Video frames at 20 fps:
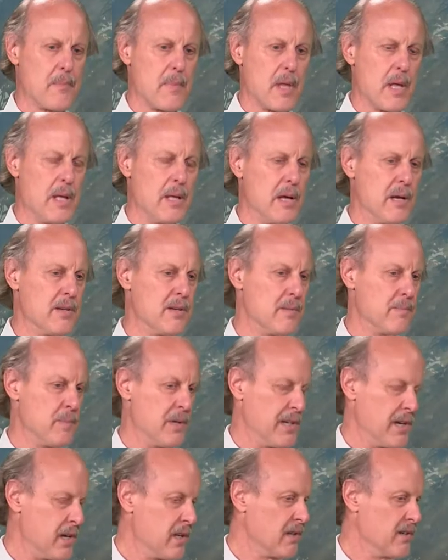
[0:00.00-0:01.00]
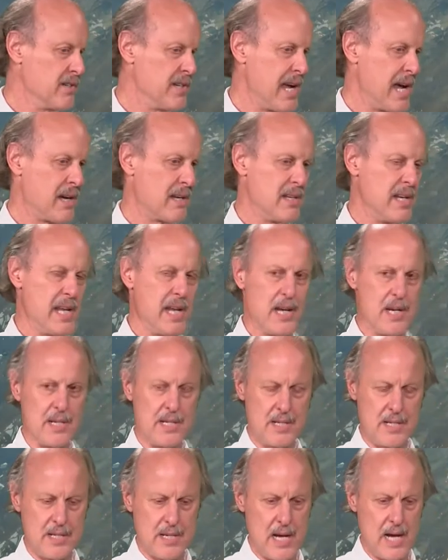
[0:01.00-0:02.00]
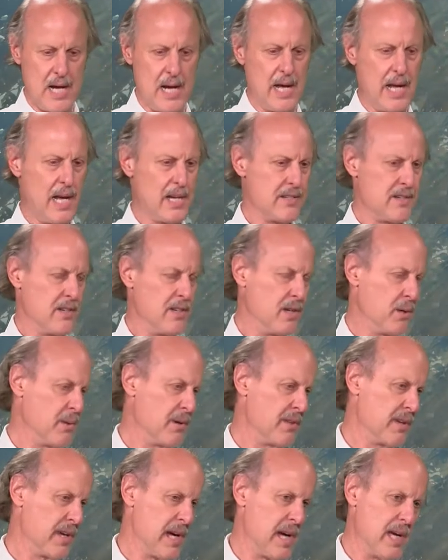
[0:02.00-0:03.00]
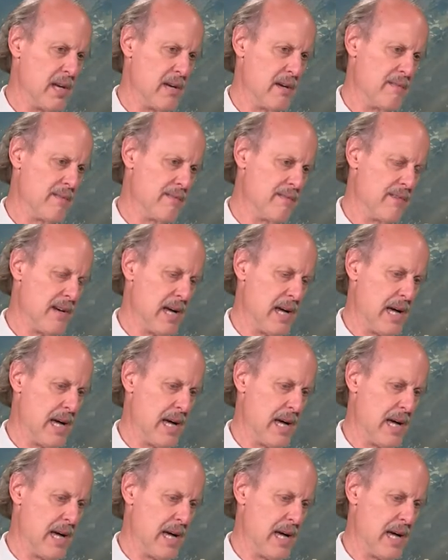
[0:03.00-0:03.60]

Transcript: there's particular techniques, has to do with kind of